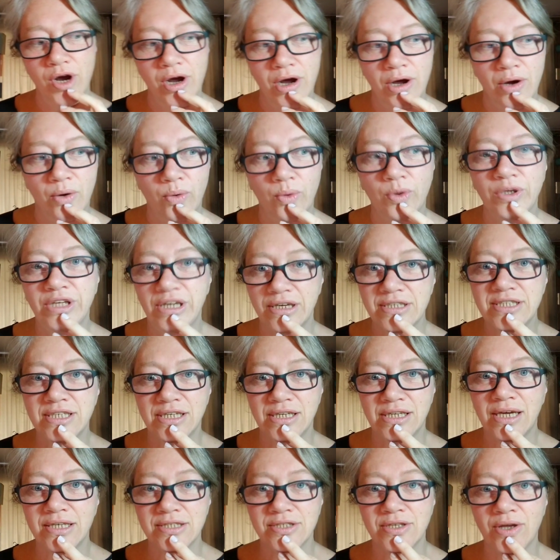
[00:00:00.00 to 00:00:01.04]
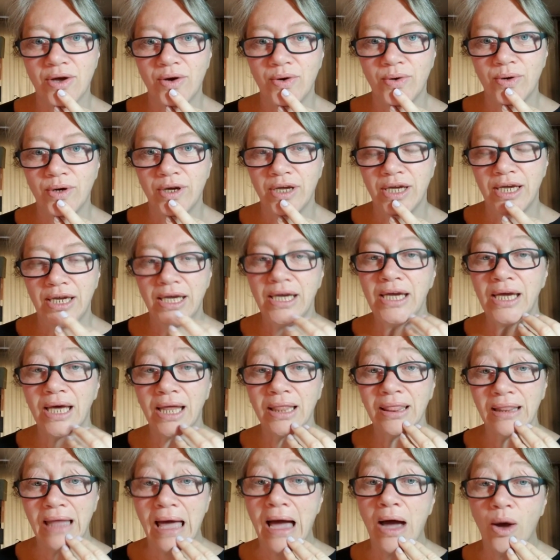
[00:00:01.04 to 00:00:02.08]
Well, yes, he does know. He
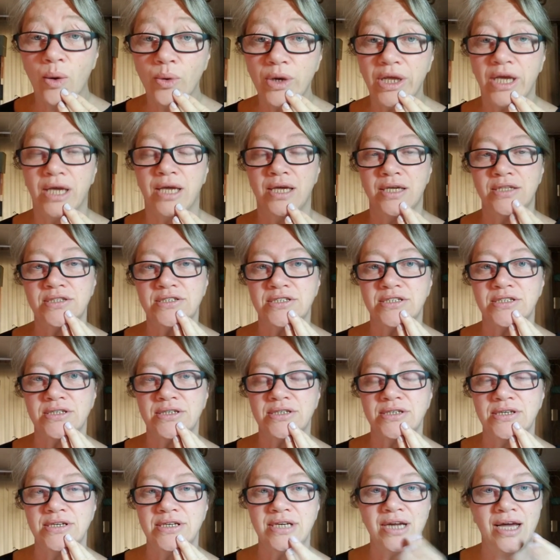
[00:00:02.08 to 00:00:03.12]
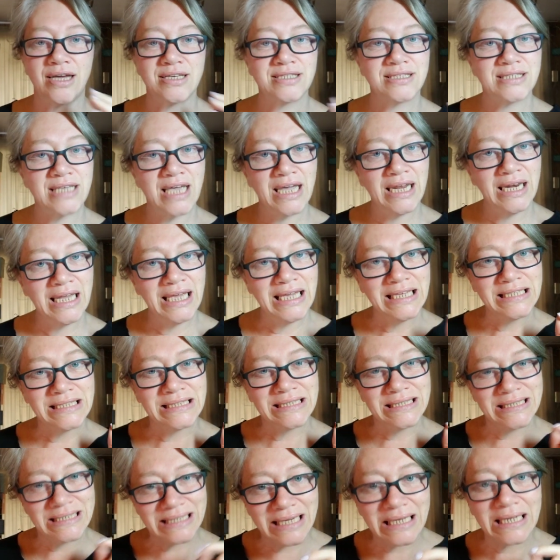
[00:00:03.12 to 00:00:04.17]
allowed it, not saying he
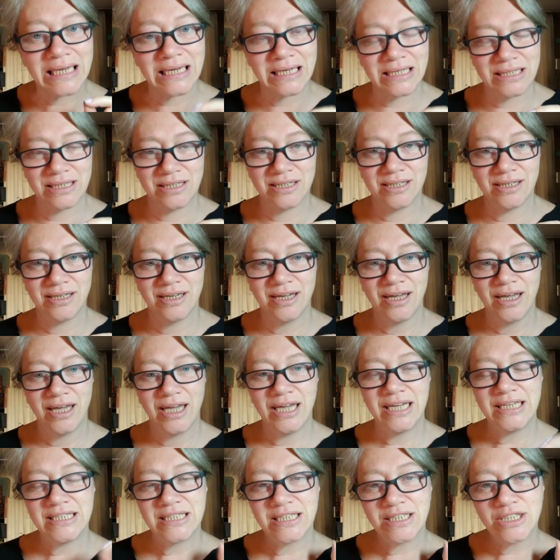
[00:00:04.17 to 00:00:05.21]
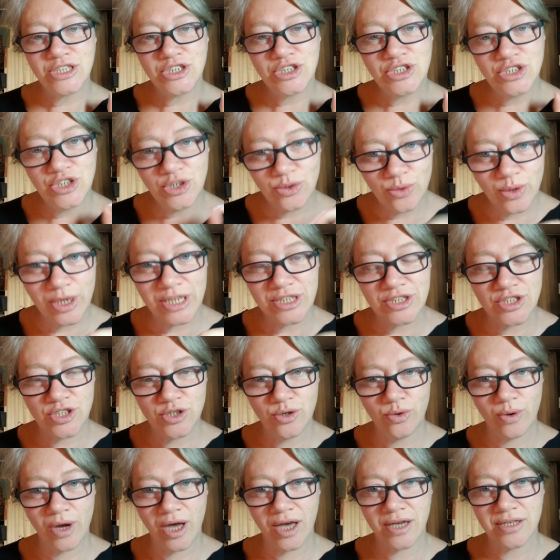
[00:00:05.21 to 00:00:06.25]
did it. He didn't do it
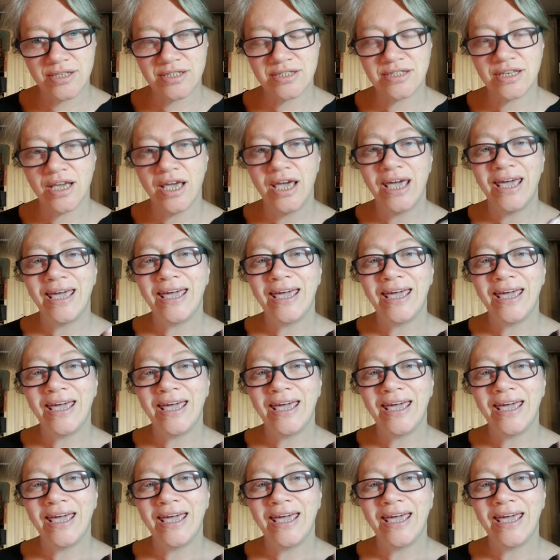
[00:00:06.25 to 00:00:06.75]
to us.